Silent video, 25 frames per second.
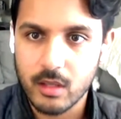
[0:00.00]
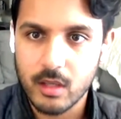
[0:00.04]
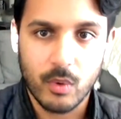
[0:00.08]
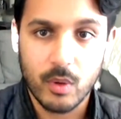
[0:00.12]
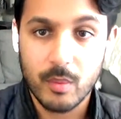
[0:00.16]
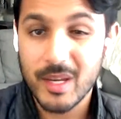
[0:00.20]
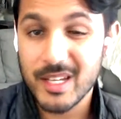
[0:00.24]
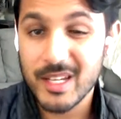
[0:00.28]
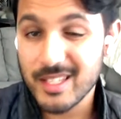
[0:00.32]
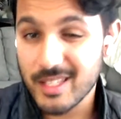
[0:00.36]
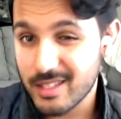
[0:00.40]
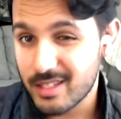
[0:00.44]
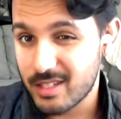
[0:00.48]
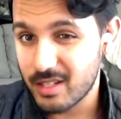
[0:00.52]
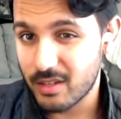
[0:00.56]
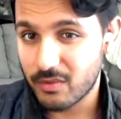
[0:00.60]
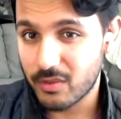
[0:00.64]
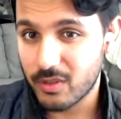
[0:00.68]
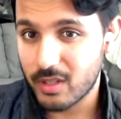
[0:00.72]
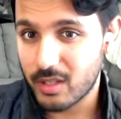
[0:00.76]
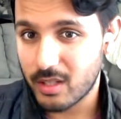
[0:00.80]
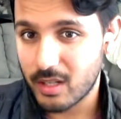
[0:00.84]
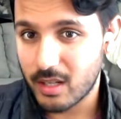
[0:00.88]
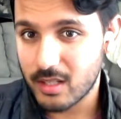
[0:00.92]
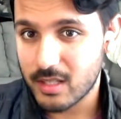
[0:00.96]
What makes us
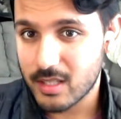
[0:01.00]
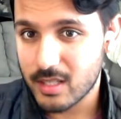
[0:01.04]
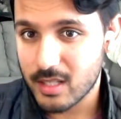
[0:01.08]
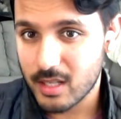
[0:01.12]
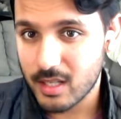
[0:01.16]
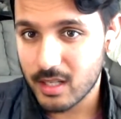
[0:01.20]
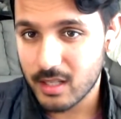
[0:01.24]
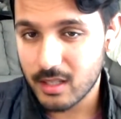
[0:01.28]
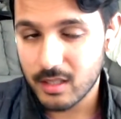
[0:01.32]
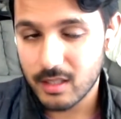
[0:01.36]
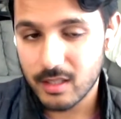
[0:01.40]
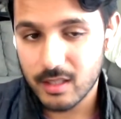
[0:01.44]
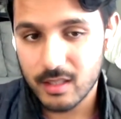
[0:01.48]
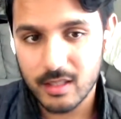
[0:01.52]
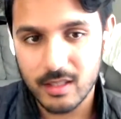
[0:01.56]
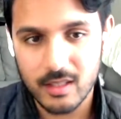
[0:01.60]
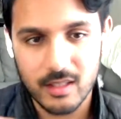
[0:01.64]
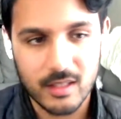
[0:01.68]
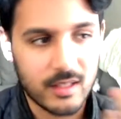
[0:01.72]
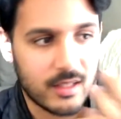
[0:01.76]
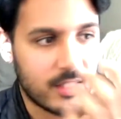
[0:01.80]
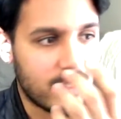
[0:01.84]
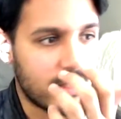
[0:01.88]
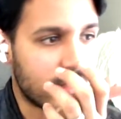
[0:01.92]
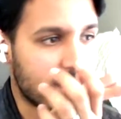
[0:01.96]
different, I'd say,
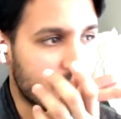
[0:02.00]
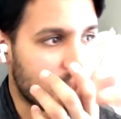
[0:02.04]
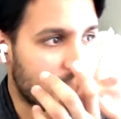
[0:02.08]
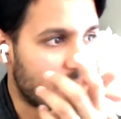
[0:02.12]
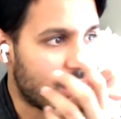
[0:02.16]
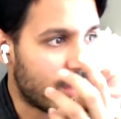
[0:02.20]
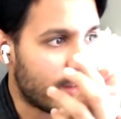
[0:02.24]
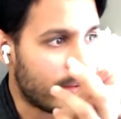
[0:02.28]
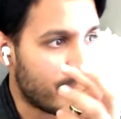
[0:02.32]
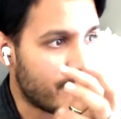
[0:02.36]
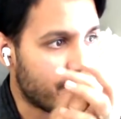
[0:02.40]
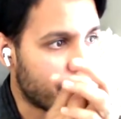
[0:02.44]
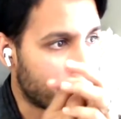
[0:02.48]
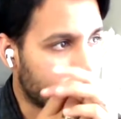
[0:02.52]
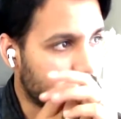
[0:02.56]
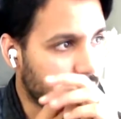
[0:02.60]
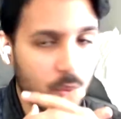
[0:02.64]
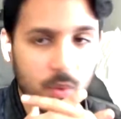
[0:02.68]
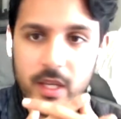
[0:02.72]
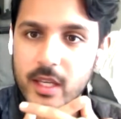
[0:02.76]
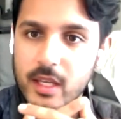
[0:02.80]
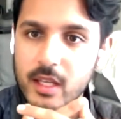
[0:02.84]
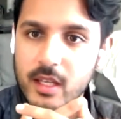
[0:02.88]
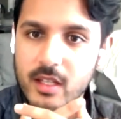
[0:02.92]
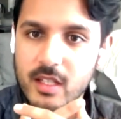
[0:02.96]
is um,
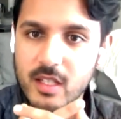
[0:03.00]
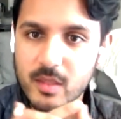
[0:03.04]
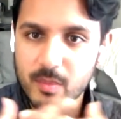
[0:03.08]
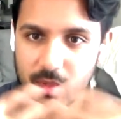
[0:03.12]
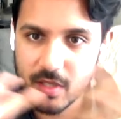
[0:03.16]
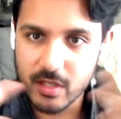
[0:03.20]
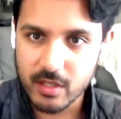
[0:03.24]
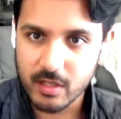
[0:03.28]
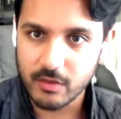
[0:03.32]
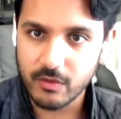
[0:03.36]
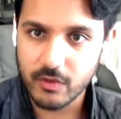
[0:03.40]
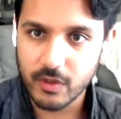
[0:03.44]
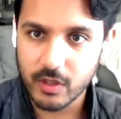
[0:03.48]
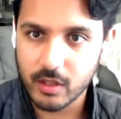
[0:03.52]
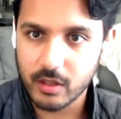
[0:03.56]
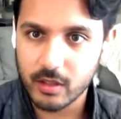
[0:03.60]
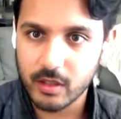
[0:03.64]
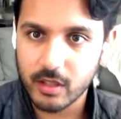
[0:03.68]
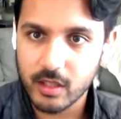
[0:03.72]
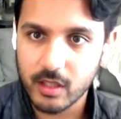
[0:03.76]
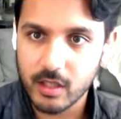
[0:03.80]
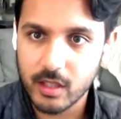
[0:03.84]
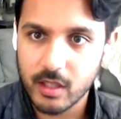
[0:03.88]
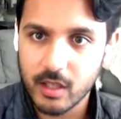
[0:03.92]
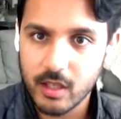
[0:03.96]
we
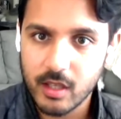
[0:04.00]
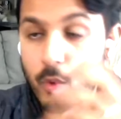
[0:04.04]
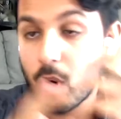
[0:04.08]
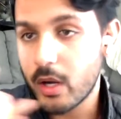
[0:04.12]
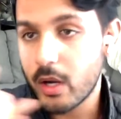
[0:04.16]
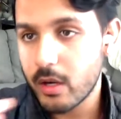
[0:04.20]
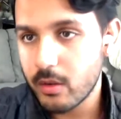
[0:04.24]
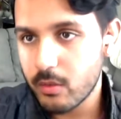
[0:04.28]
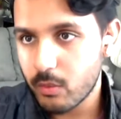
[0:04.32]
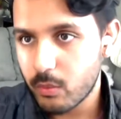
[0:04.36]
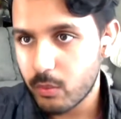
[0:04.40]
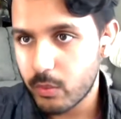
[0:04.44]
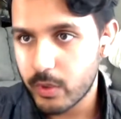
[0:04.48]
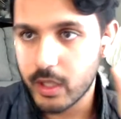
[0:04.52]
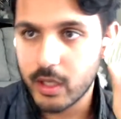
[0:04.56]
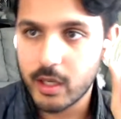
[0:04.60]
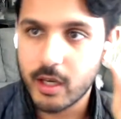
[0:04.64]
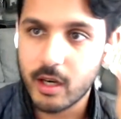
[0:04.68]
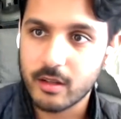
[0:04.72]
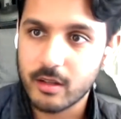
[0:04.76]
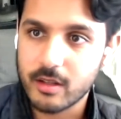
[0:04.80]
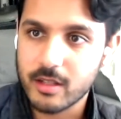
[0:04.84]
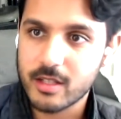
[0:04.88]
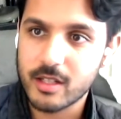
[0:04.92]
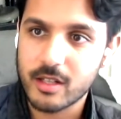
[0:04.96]
specifically one we
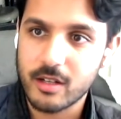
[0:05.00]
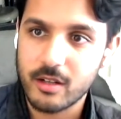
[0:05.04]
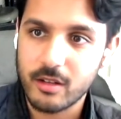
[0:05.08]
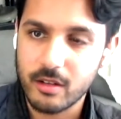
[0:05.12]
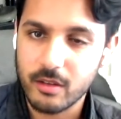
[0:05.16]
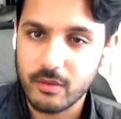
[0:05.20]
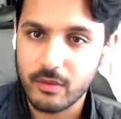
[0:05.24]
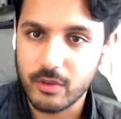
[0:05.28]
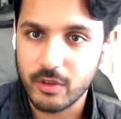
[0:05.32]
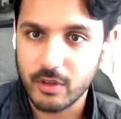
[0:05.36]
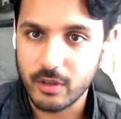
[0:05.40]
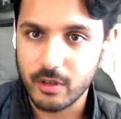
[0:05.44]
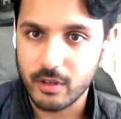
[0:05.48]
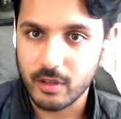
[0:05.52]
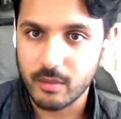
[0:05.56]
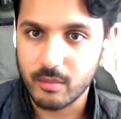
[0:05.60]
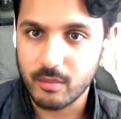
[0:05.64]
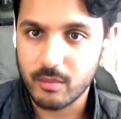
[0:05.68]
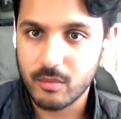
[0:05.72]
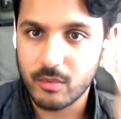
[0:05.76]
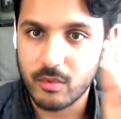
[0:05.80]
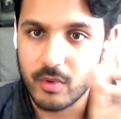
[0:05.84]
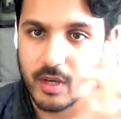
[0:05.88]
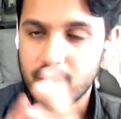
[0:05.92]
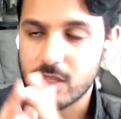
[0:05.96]
inherit the security of
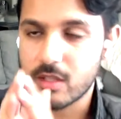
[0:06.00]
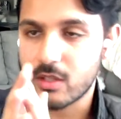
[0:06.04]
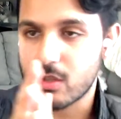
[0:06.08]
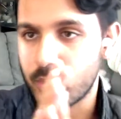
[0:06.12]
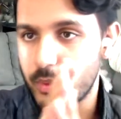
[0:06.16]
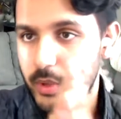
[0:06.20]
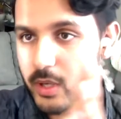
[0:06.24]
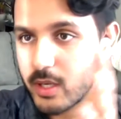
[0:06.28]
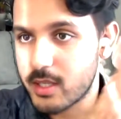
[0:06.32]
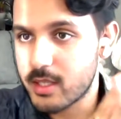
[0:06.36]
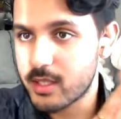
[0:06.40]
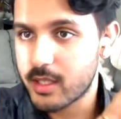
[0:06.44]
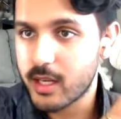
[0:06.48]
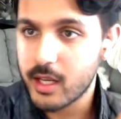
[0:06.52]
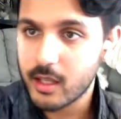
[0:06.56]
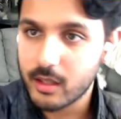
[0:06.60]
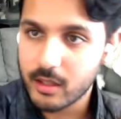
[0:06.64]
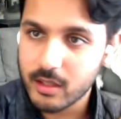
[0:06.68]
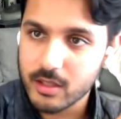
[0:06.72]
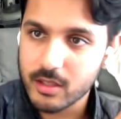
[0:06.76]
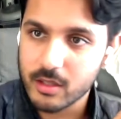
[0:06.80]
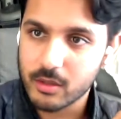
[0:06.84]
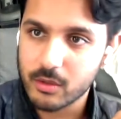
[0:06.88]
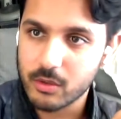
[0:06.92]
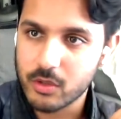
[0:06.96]
ethereum right so we're a
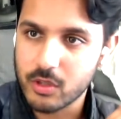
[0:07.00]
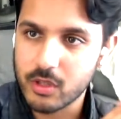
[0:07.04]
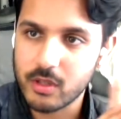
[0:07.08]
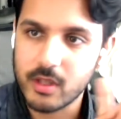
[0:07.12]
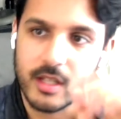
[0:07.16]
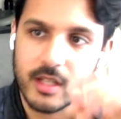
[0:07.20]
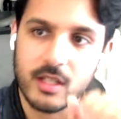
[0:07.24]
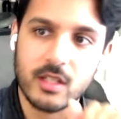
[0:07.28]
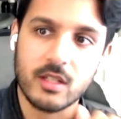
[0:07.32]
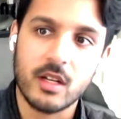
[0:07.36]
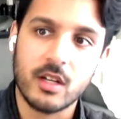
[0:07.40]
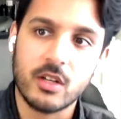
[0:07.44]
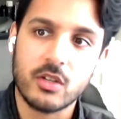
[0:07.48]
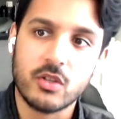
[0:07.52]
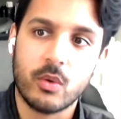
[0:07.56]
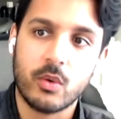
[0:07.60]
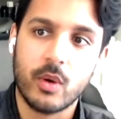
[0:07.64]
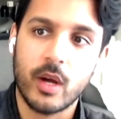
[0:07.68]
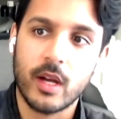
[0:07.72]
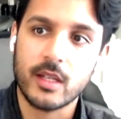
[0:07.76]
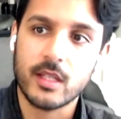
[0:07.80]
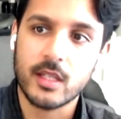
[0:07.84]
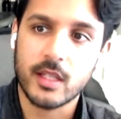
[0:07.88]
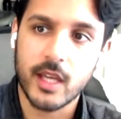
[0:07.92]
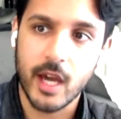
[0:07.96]
scaling solution that's not
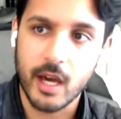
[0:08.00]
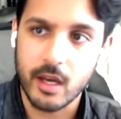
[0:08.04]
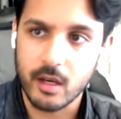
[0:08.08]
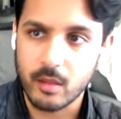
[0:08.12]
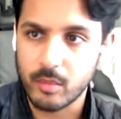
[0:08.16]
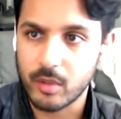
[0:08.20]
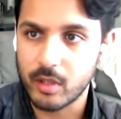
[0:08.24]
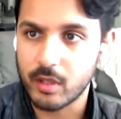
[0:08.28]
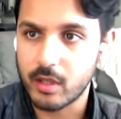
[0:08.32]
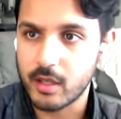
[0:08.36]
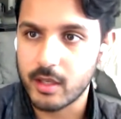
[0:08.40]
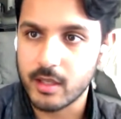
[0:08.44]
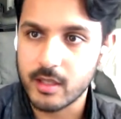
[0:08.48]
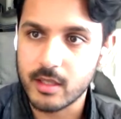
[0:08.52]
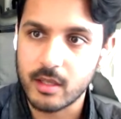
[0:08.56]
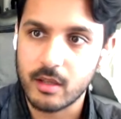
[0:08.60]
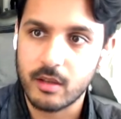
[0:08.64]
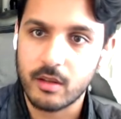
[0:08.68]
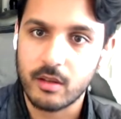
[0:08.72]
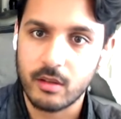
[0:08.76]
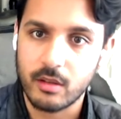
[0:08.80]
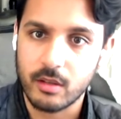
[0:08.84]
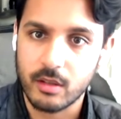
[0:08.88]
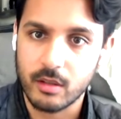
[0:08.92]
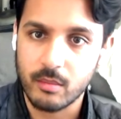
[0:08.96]
trying to cannibalize
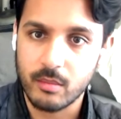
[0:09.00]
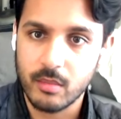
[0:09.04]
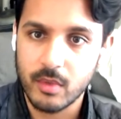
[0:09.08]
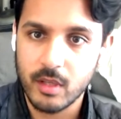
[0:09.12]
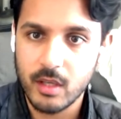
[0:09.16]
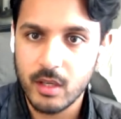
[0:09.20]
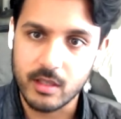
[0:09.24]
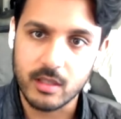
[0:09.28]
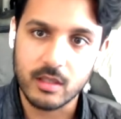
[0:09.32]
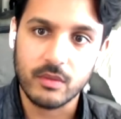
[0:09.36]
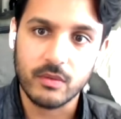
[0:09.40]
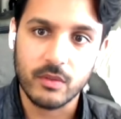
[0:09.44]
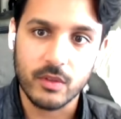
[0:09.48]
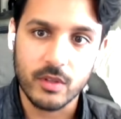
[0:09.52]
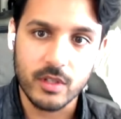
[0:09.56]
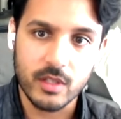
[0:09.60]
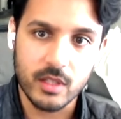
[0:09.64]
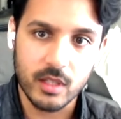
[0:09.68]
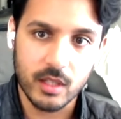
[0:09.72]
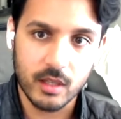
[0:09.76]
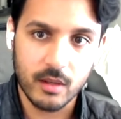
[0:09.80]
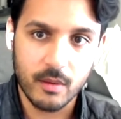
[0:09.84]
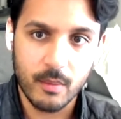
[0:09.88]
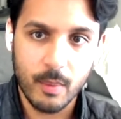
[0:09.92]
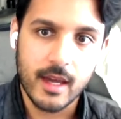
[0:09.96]
ethereum that's the first
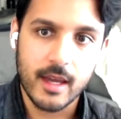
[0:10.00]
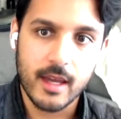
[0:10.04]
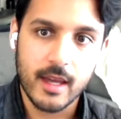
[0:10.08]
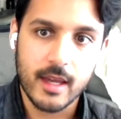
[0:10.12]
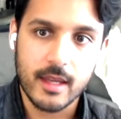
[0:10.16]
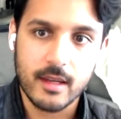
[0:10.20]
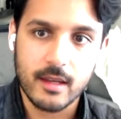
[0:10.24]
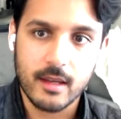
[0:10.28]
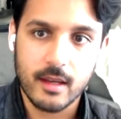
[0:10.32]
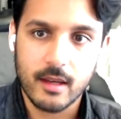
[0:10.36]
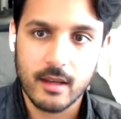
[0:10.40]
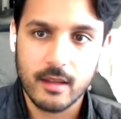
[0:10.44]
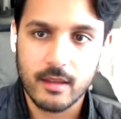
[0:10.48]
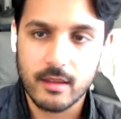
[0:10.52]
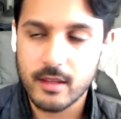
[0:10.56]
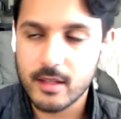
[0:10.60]
thing and uh,